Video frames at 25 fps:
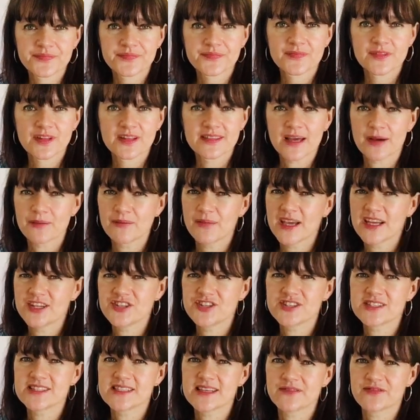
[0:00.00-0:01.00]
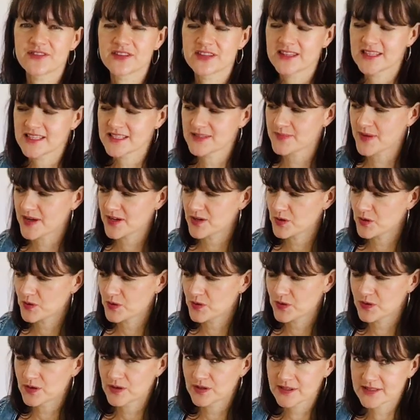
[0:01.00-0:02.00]
That major 7th is my
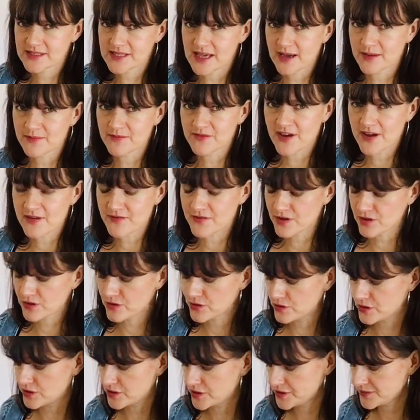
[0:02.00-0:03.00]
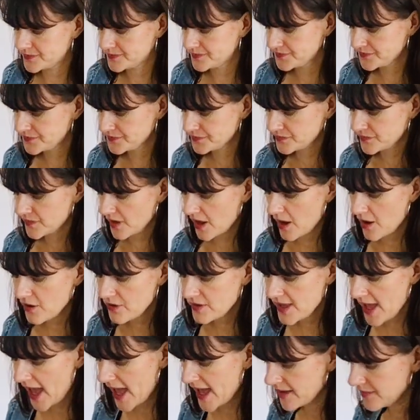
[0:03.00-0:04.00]
all-time favourite chord.
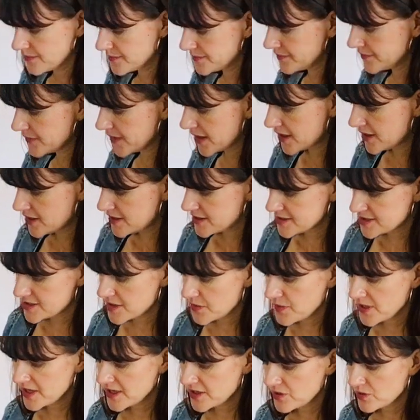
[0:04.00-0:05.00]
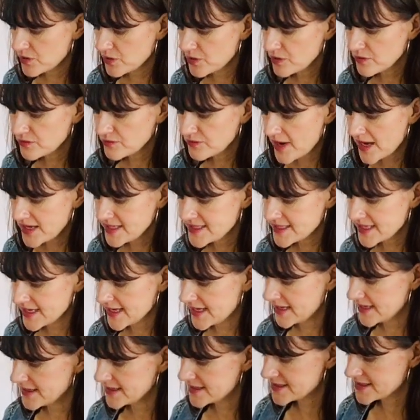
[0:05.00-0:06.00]
Okay, so we can
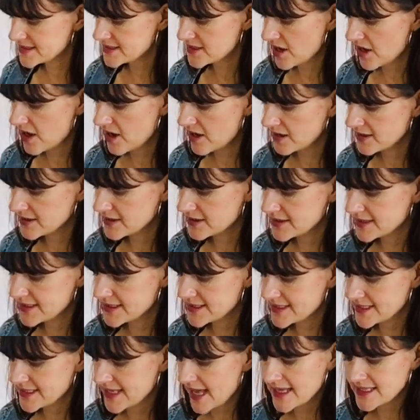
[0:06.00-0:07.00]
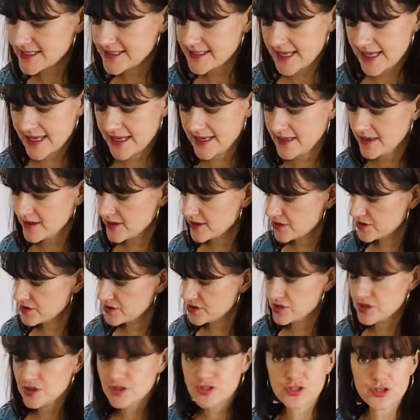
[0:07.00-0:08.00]
already start scatting
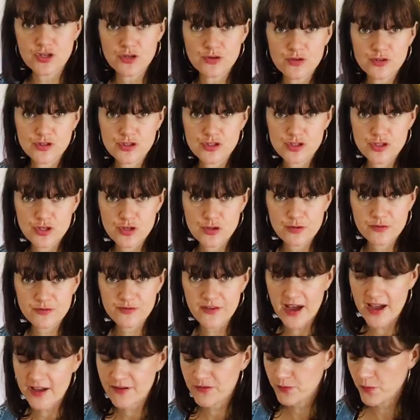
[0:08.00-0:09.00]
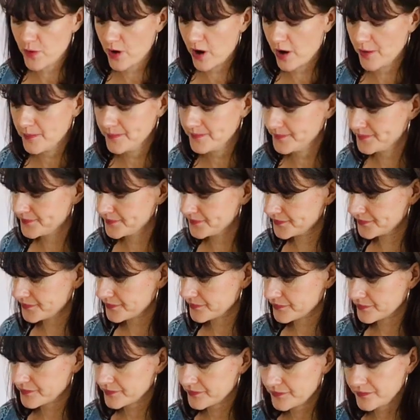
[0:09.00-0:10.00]
to
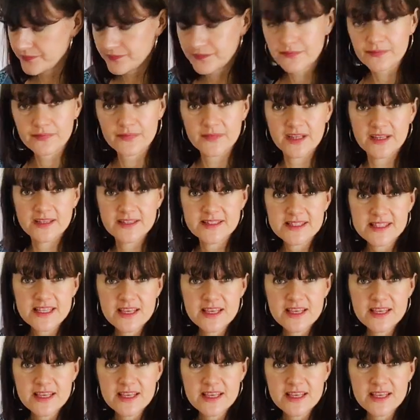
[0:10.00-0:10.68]
2-5-1.